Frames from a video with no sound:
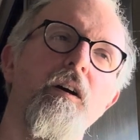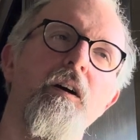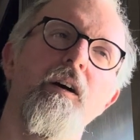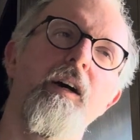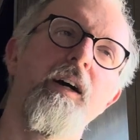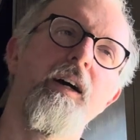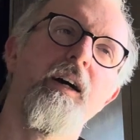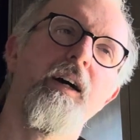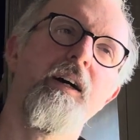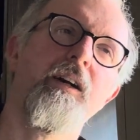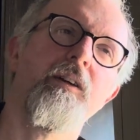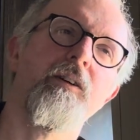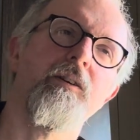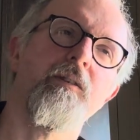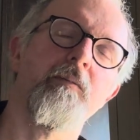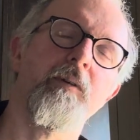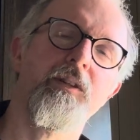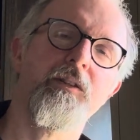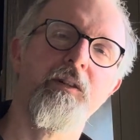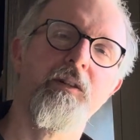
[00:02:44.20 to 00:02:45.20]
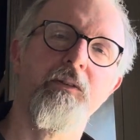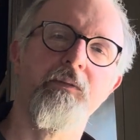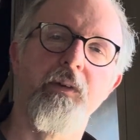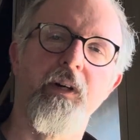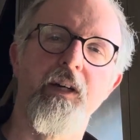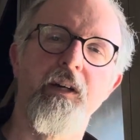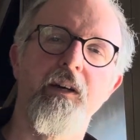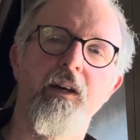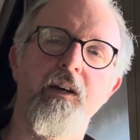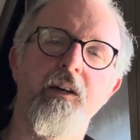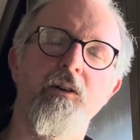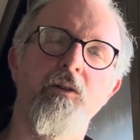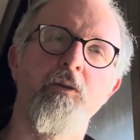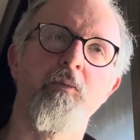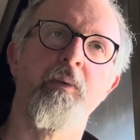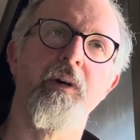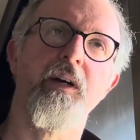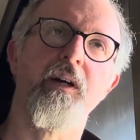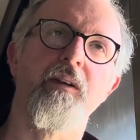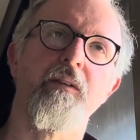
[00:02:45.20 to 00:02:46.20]
I don't know, myself, I go
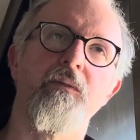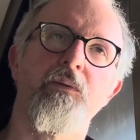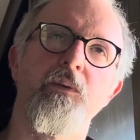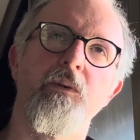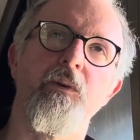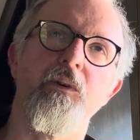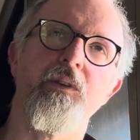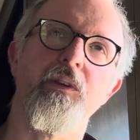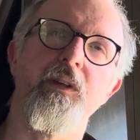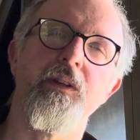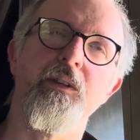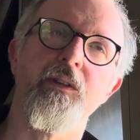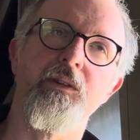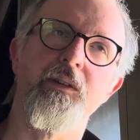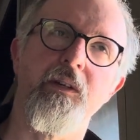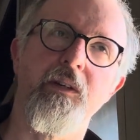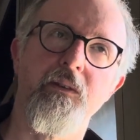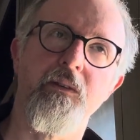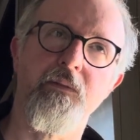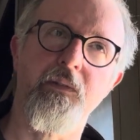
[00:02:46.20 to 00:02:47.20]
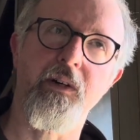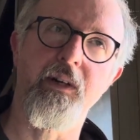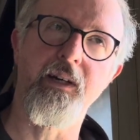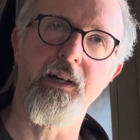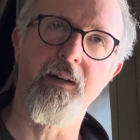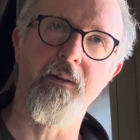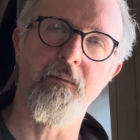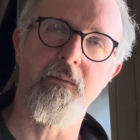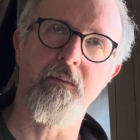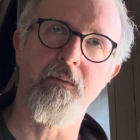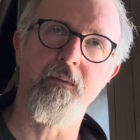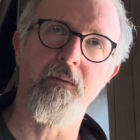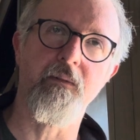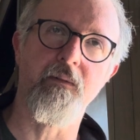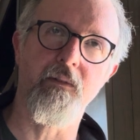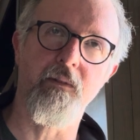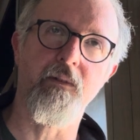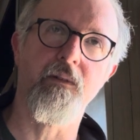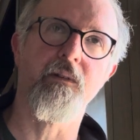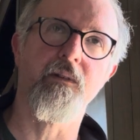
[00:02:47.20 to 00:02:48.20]
back and forth on this. Like, if I
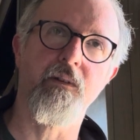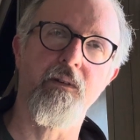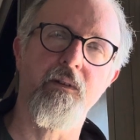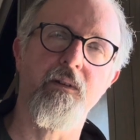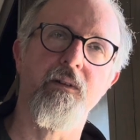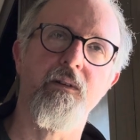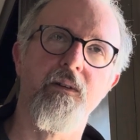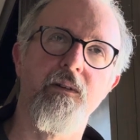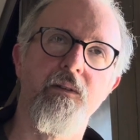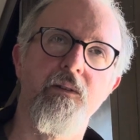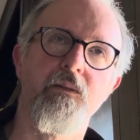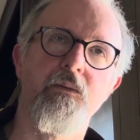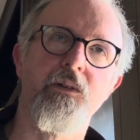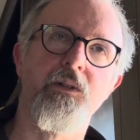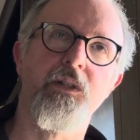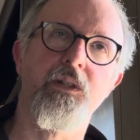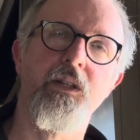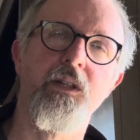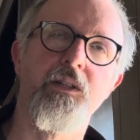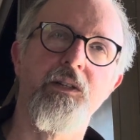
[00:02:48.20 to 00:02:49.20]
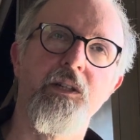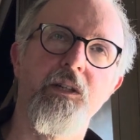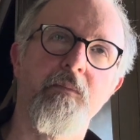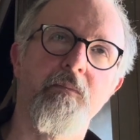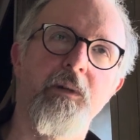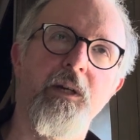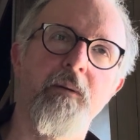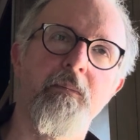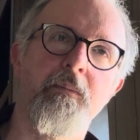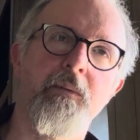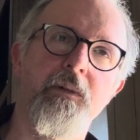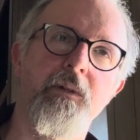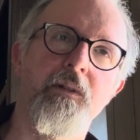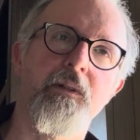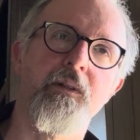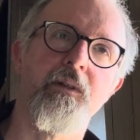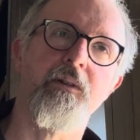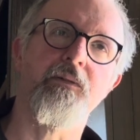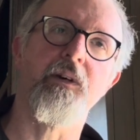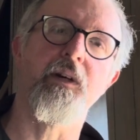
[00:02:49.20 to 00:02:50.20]
were teaching people,
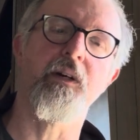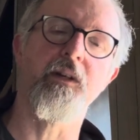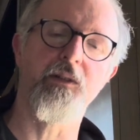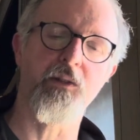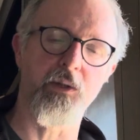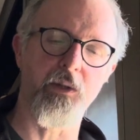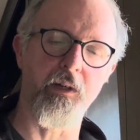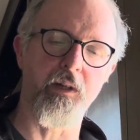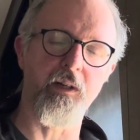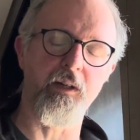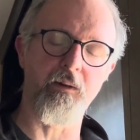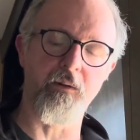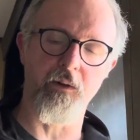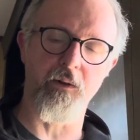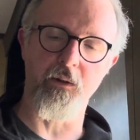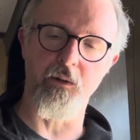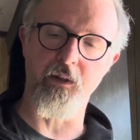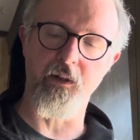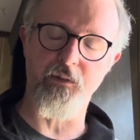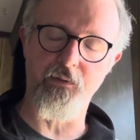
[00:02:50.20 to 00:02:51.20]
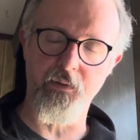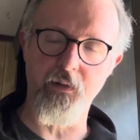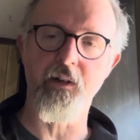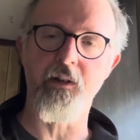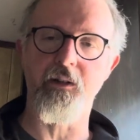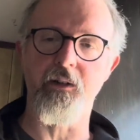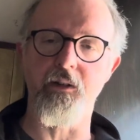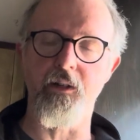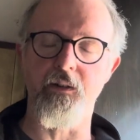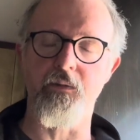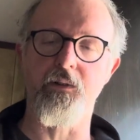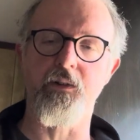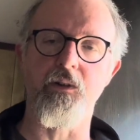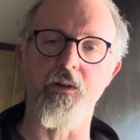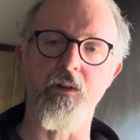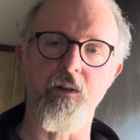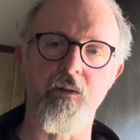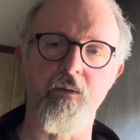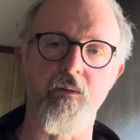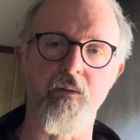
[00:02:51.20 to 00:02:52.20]
if I taught anyone who got far enough to
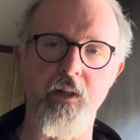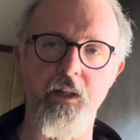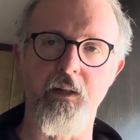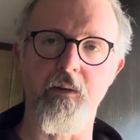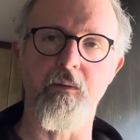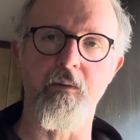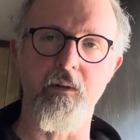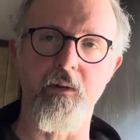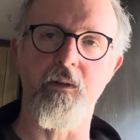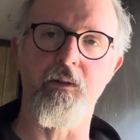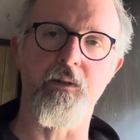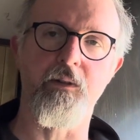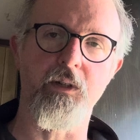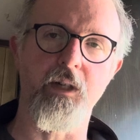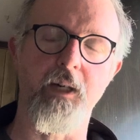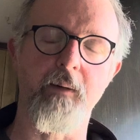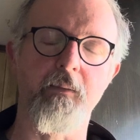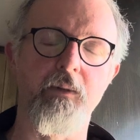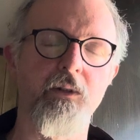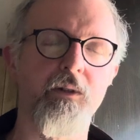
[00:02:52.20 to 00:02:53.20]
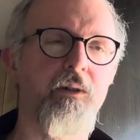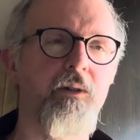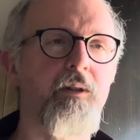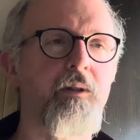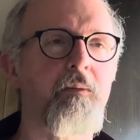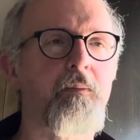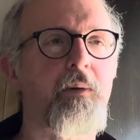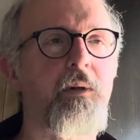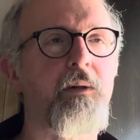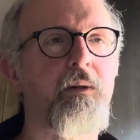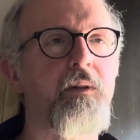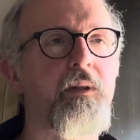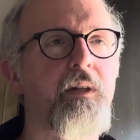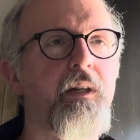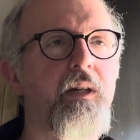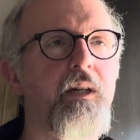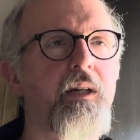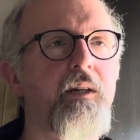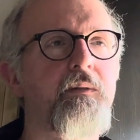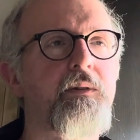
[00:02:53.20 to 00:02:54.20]
not want time to learn the pole and
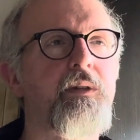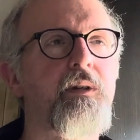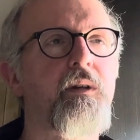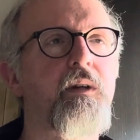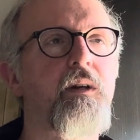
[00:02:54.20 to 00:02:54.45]
knives,